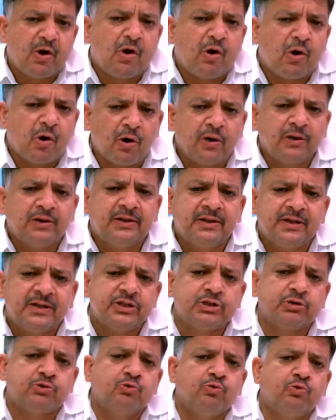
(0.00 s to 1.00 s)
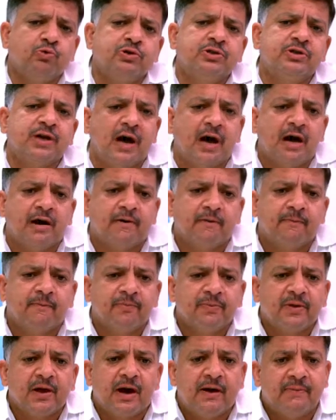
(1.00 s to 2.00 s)
All these tools are
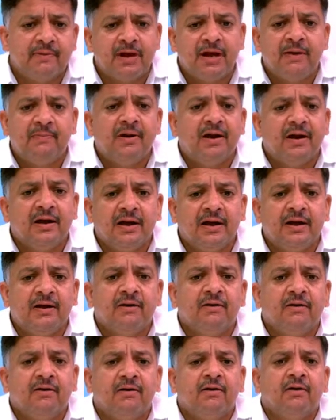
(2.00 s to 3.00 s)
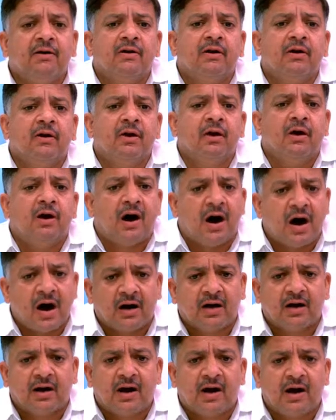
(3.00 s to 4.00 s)
available in
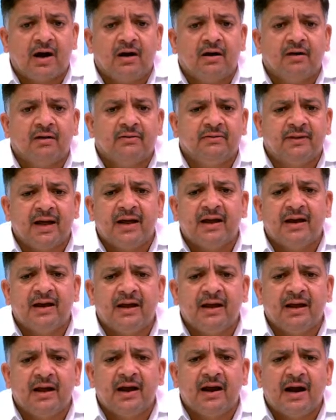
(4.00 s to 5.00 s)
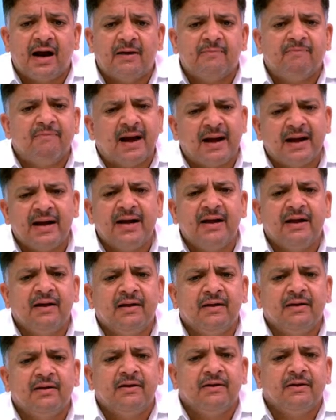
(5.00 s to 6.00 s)
Agra, Delhi and many
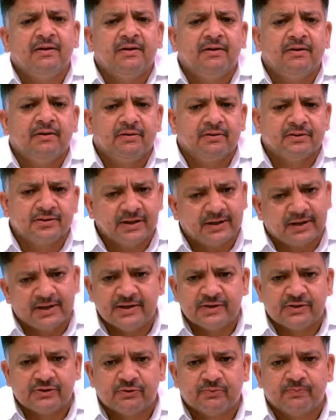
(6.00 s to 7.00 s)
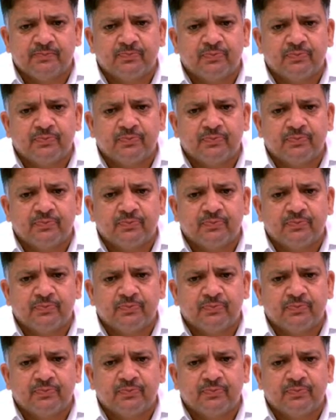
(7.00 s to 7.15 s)
cities.